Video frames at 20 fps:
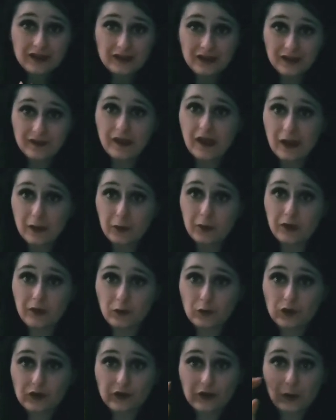They're there with
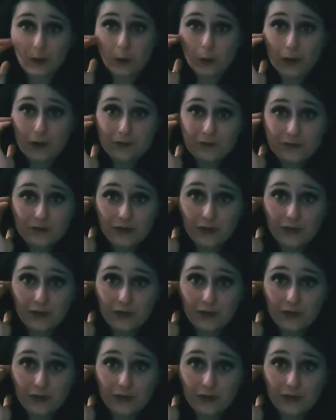every single one.